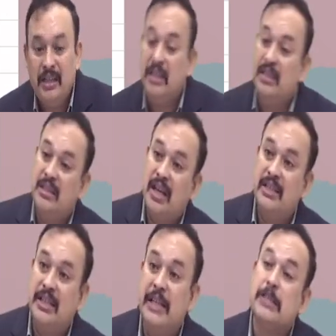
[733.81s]
In such
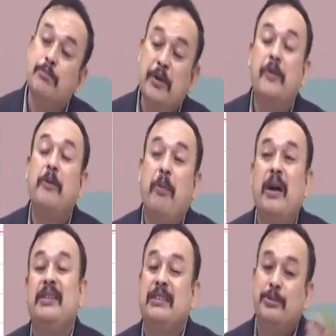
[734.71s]
case, before
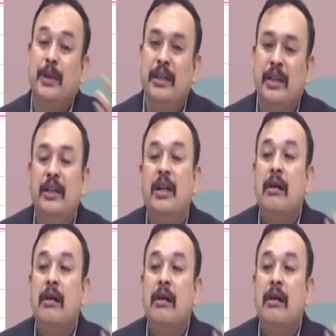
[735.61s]
passing assessment order,